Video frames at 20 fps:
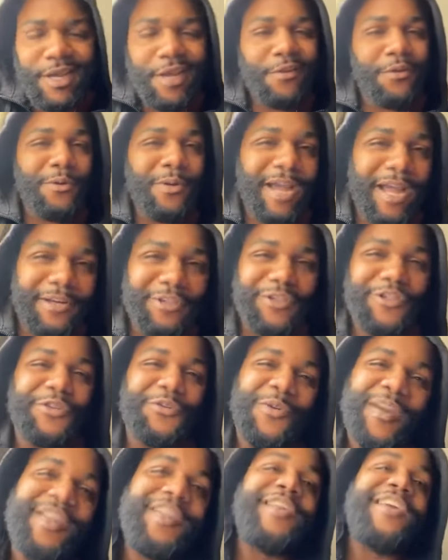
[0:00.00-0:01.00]
Now you got to
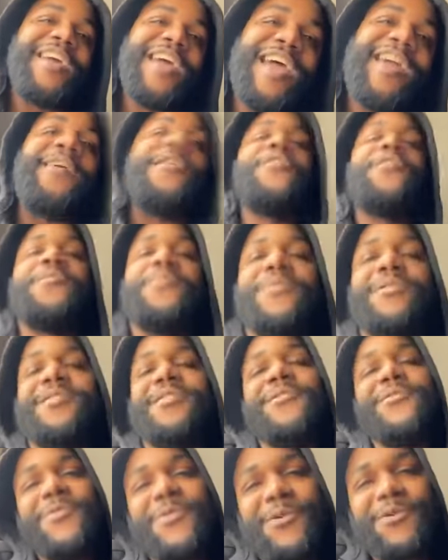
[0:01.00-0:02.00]
screen your act up,
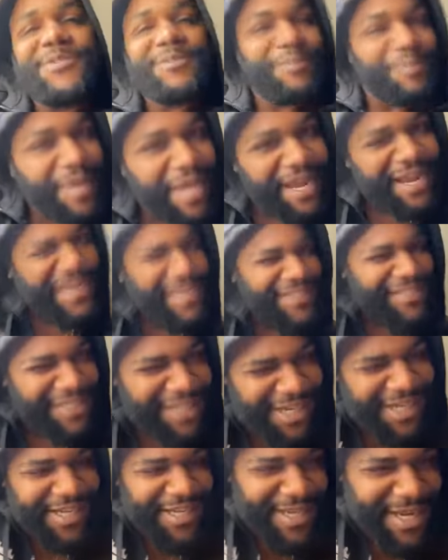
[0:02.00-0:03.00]
and you know some bad
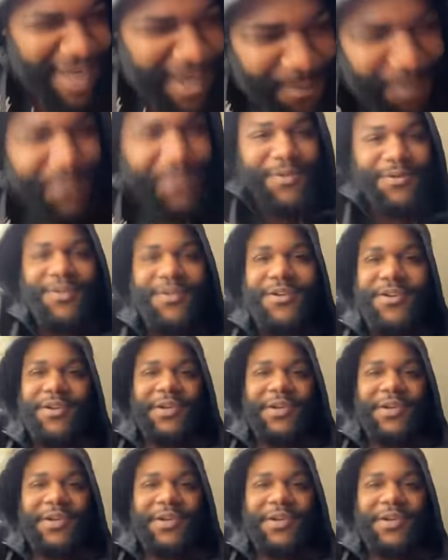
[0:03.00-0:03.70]
shit can happen.